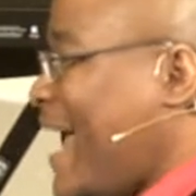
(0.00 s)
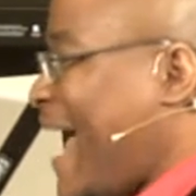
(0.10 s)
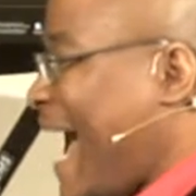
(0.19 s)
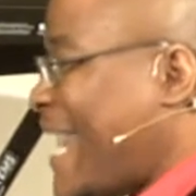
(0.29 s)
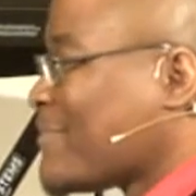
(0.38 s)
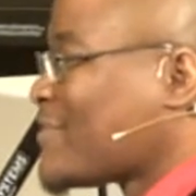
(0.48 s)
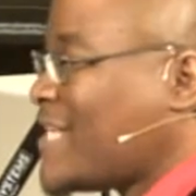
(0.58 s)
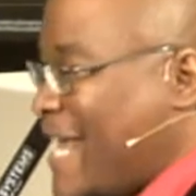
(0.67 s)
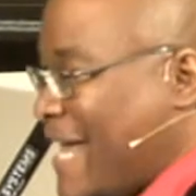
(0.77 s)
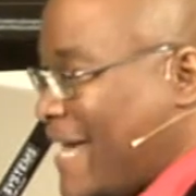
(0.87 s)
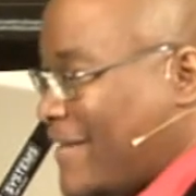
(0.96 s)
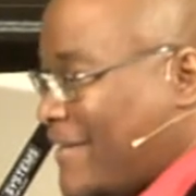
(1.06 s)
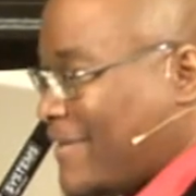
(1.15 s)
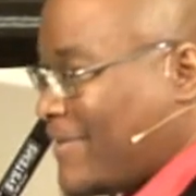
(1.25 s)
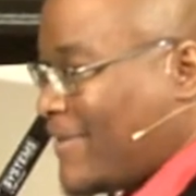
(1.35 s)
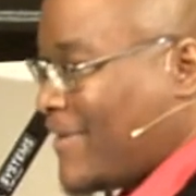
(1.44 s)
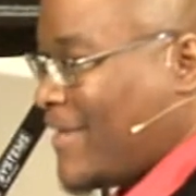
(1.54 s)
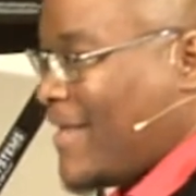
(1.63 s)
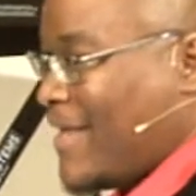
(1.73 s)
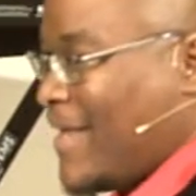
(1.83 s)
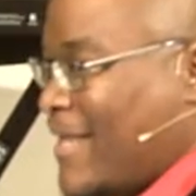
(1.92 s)
Adam sinned,
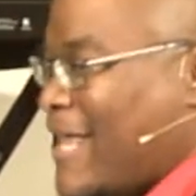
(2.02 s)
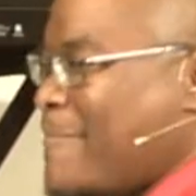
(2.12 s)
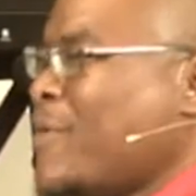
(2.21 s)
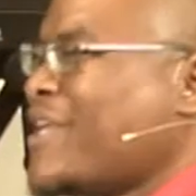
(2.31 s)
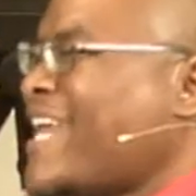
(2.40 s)
they put